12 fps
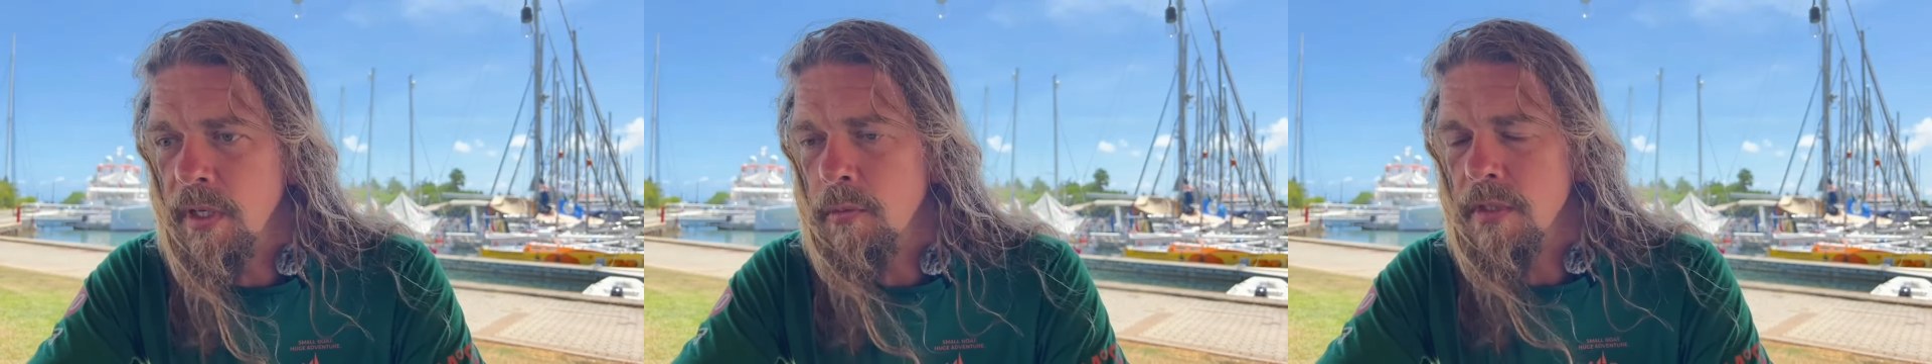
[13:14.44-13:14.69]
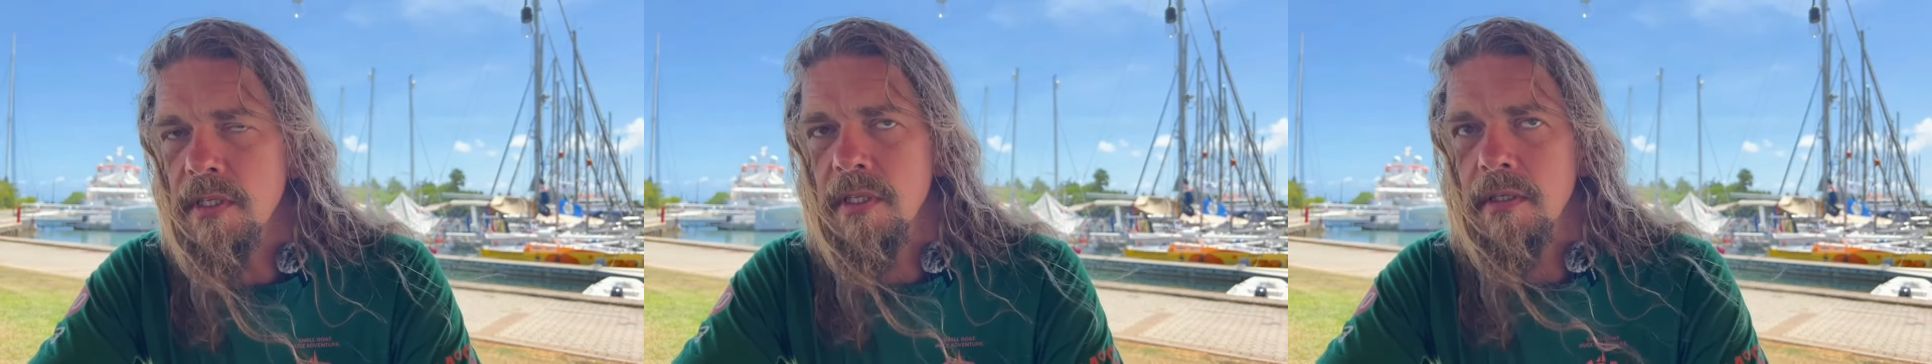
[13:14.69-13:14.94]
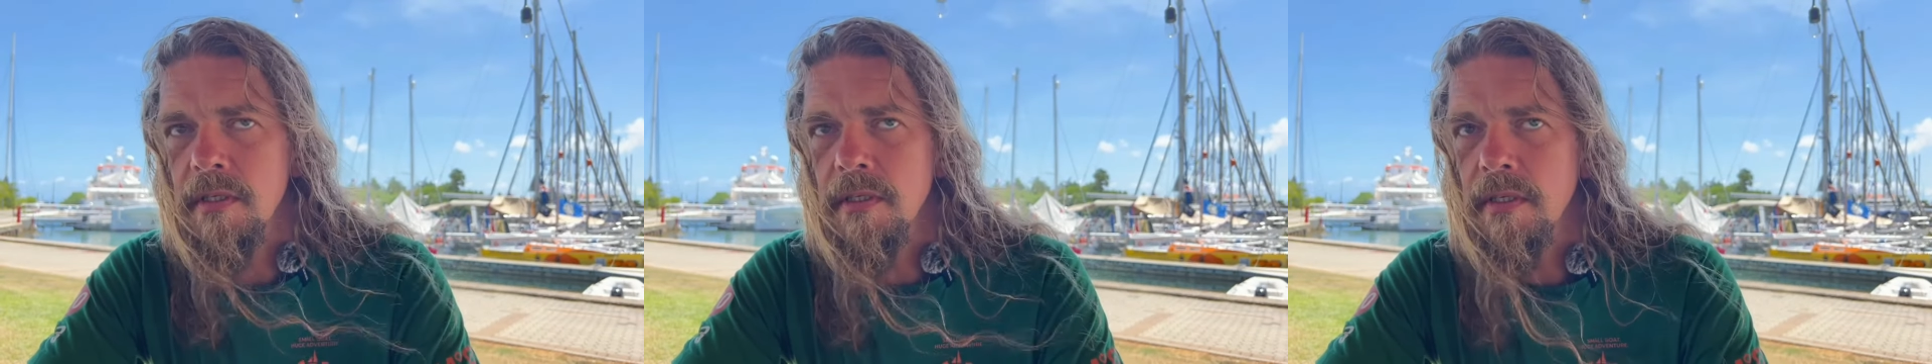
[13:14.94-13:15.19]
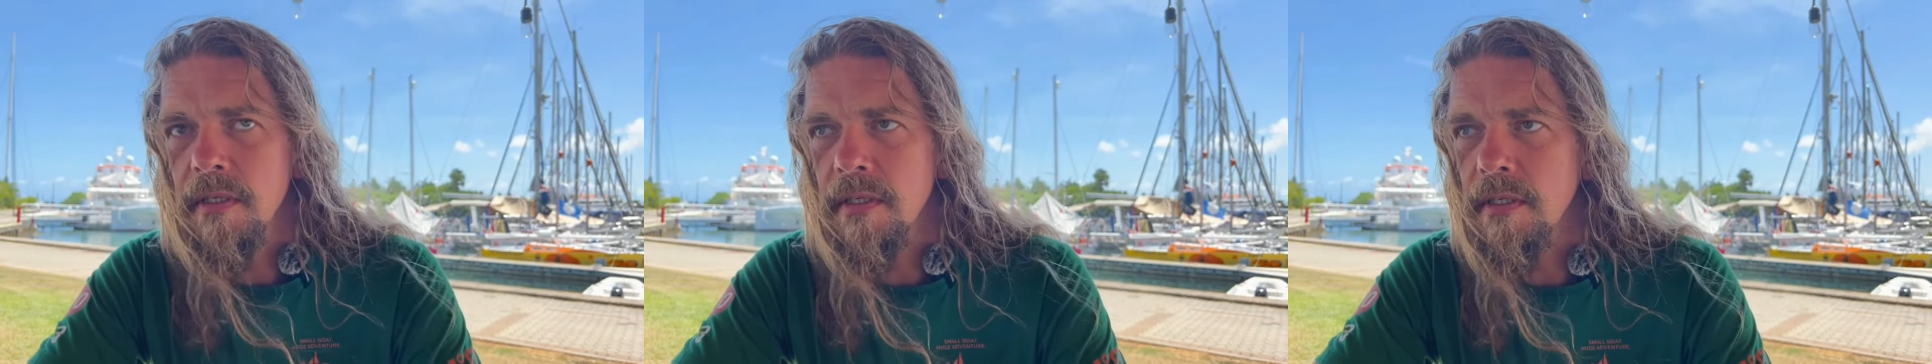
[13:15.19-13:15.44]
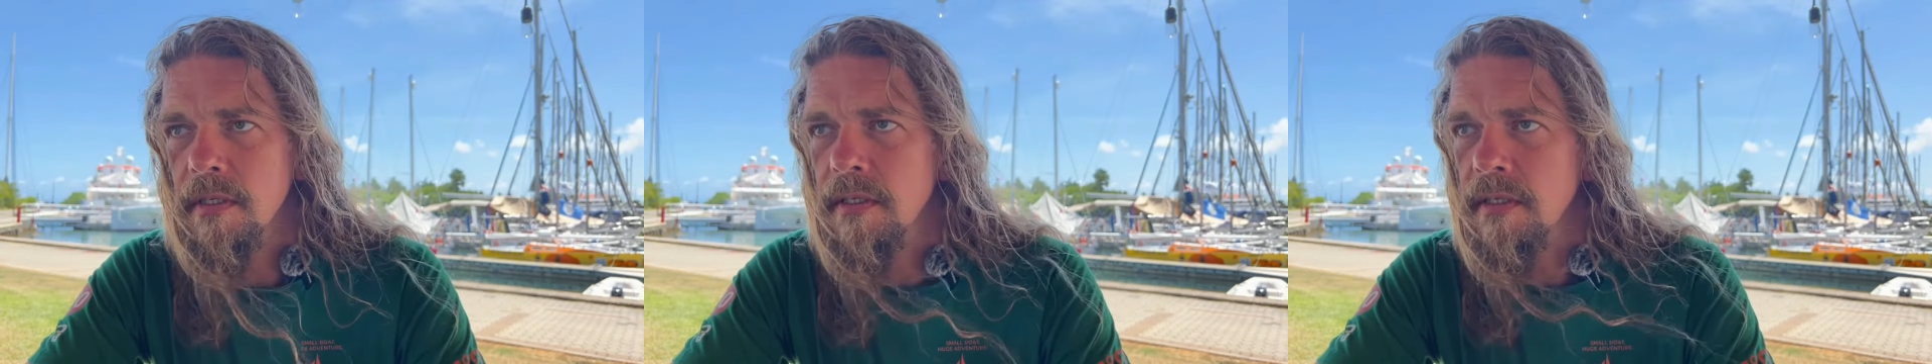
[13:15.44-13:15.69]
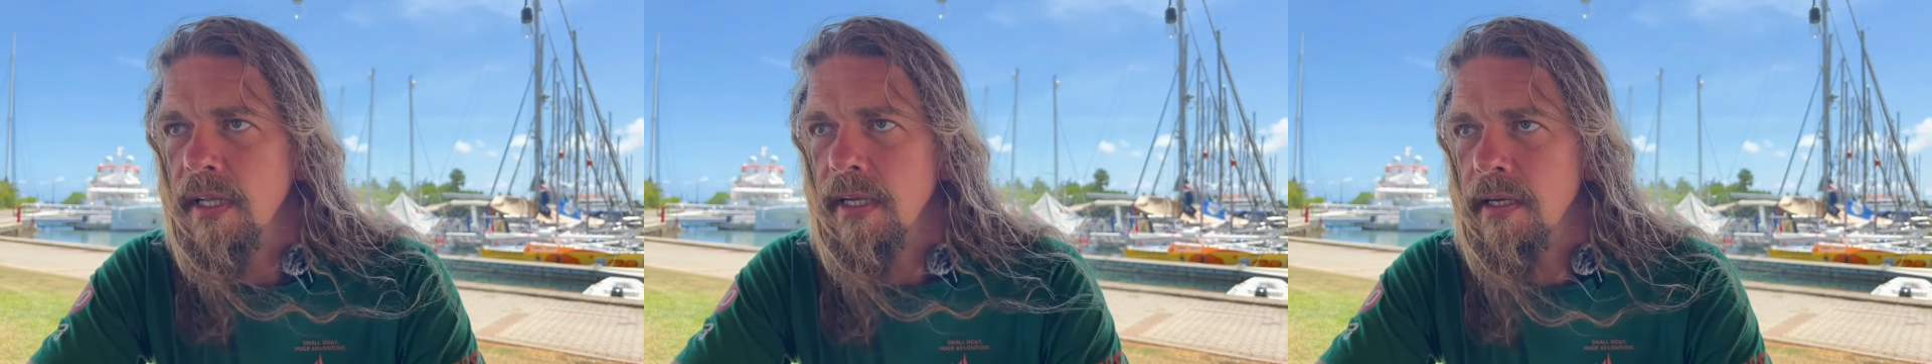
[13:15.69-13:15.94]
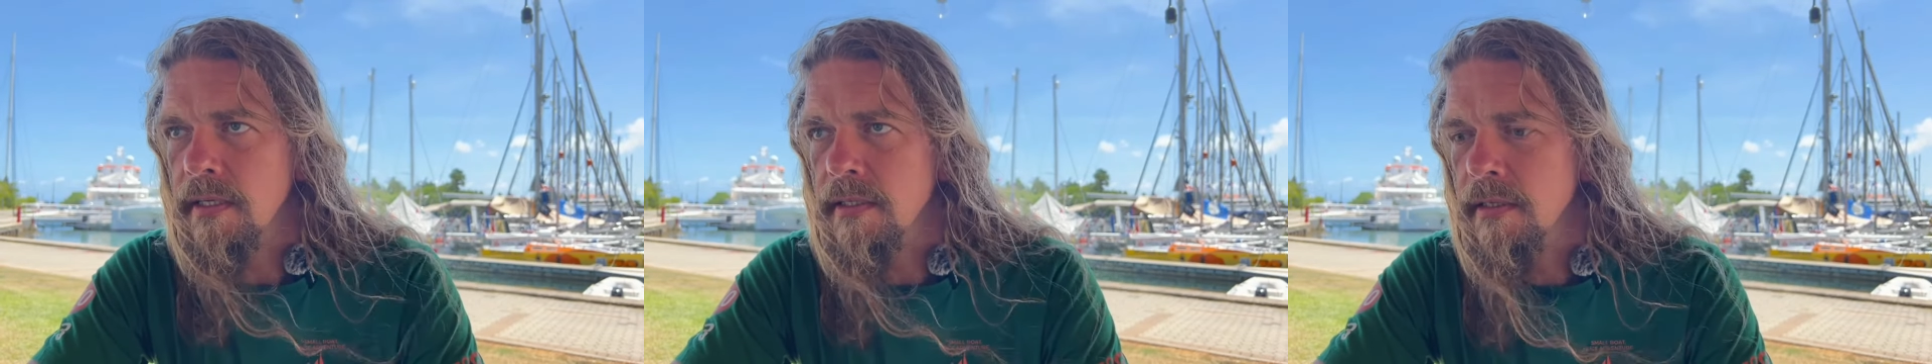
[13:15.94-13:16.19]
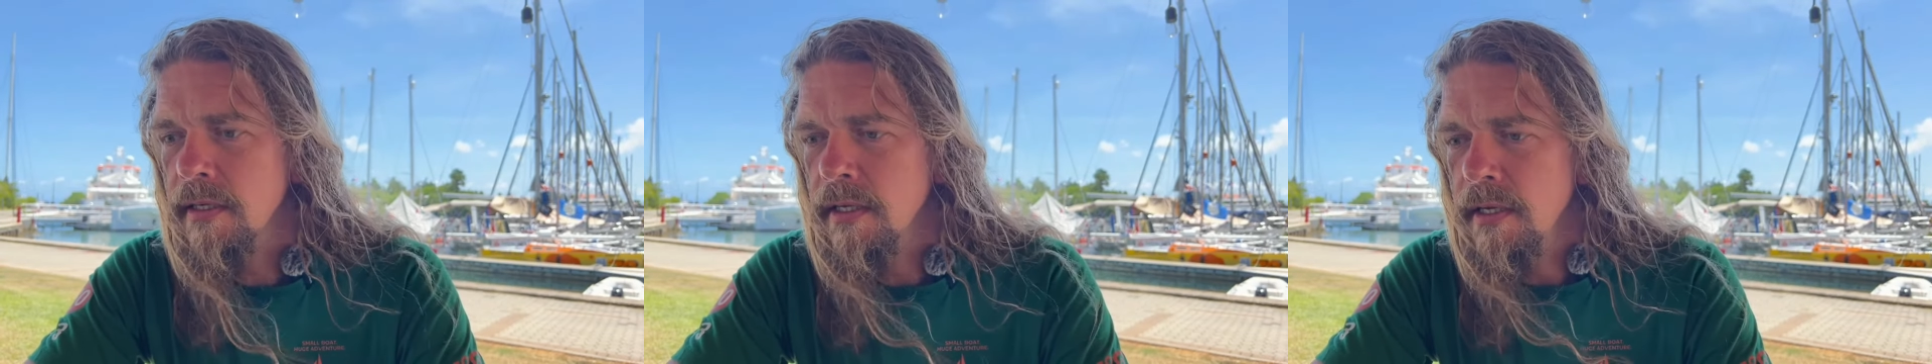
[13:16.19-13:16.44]
was still daylight.
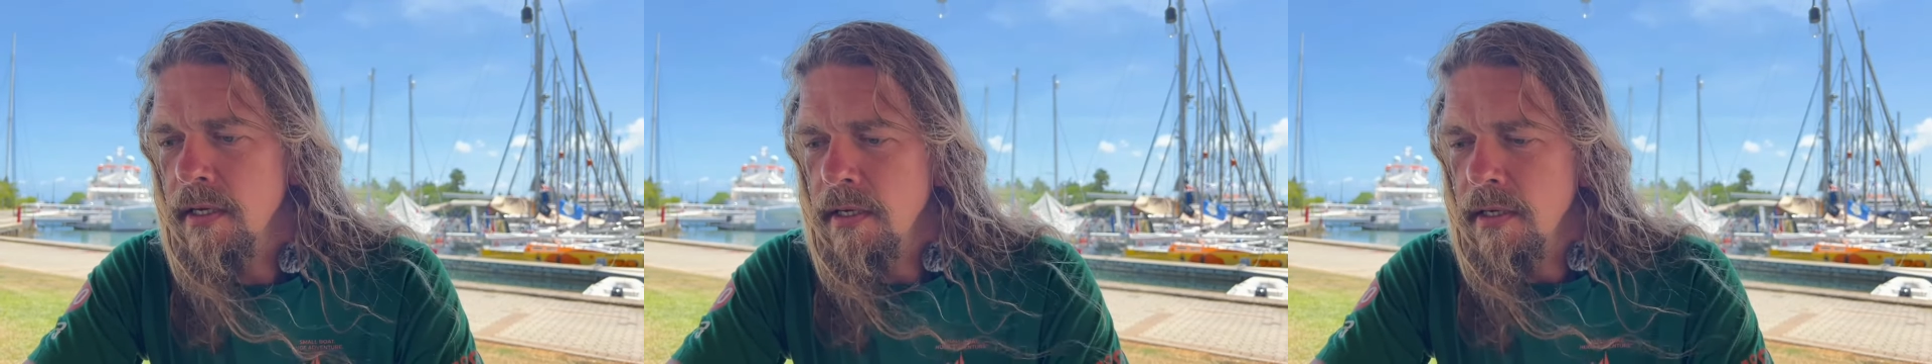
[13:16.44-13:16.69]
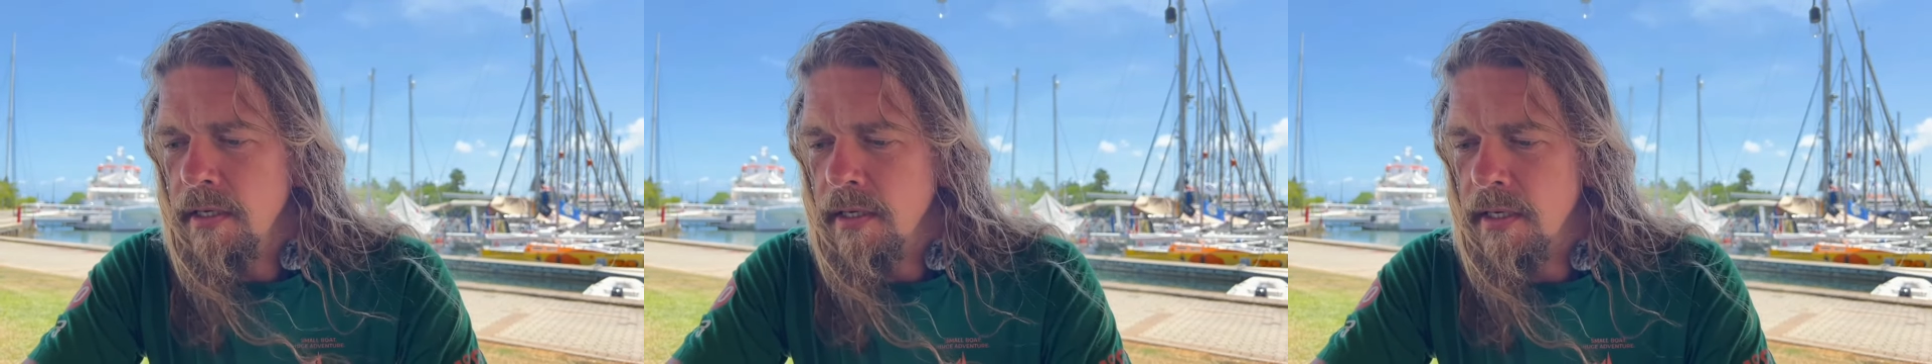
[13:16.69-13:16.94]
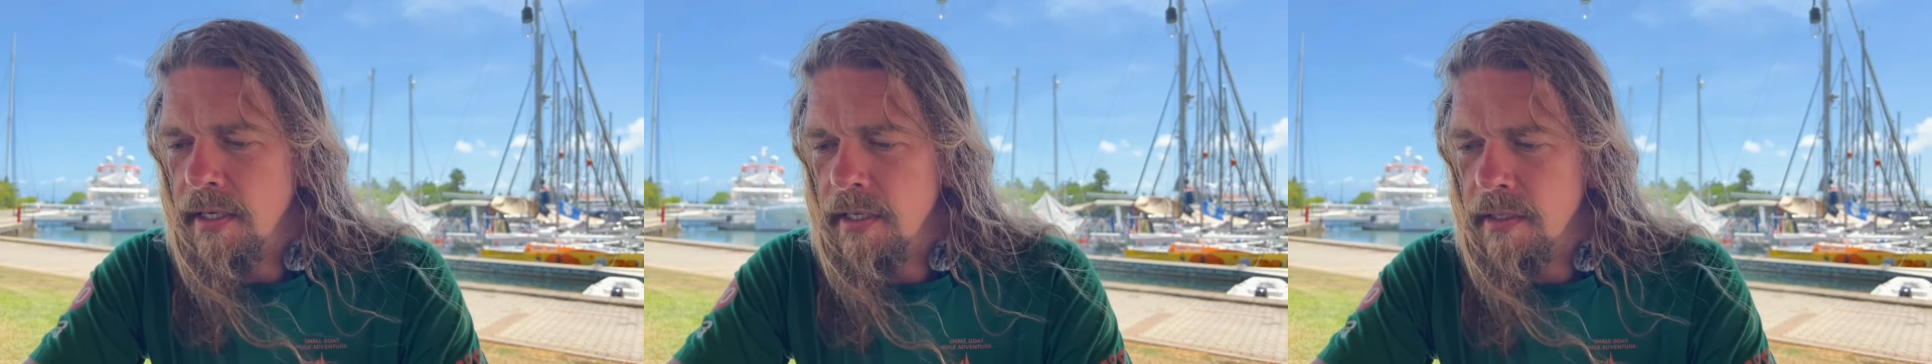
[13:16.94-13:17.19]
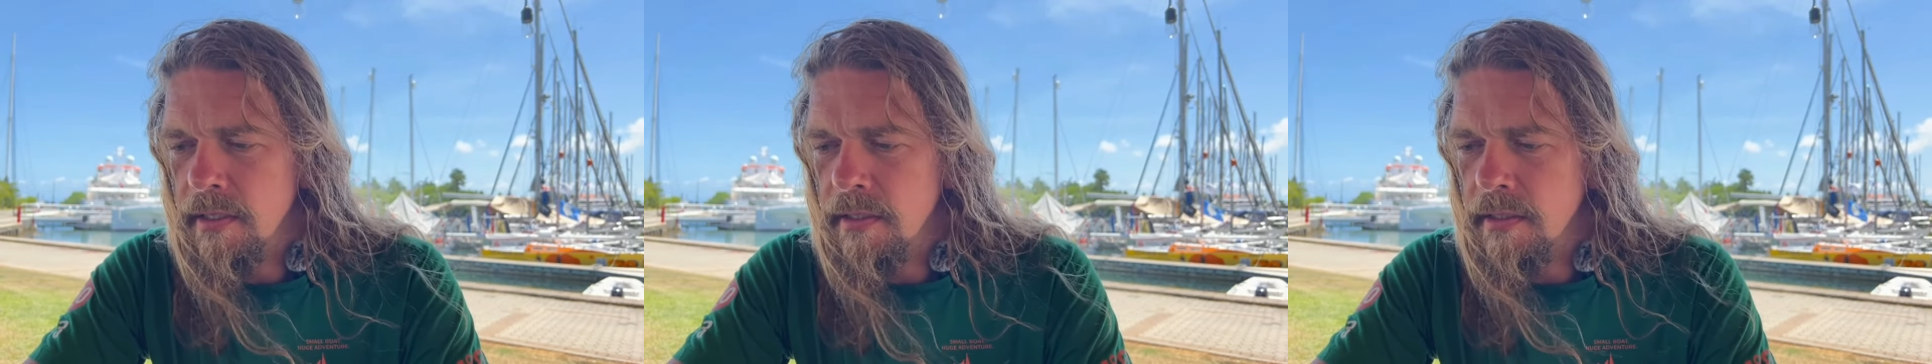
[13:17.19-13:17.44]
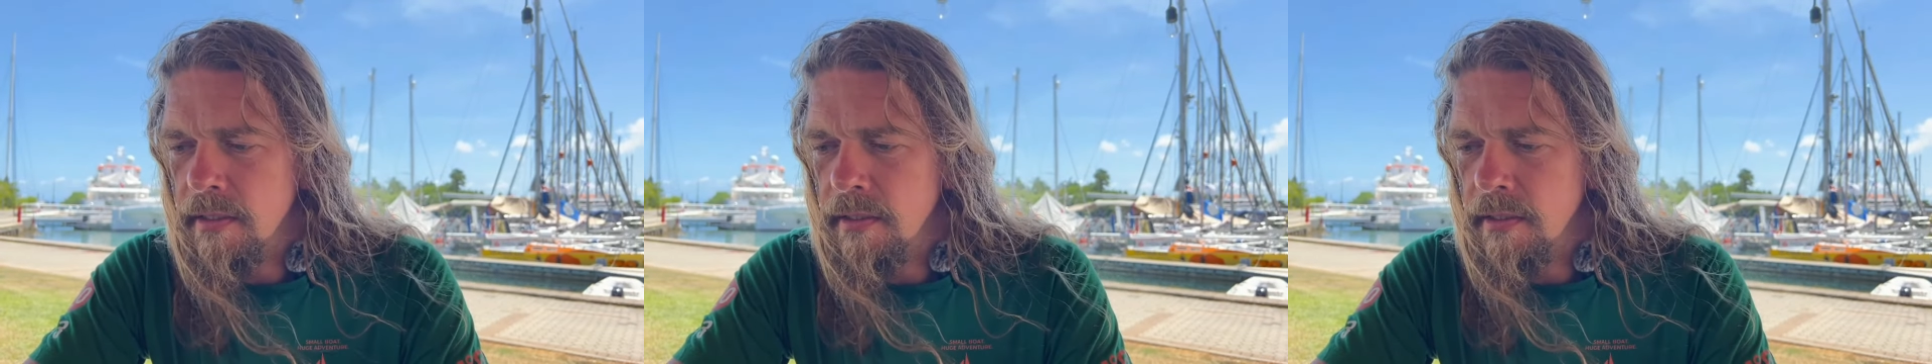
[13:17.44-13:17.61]
And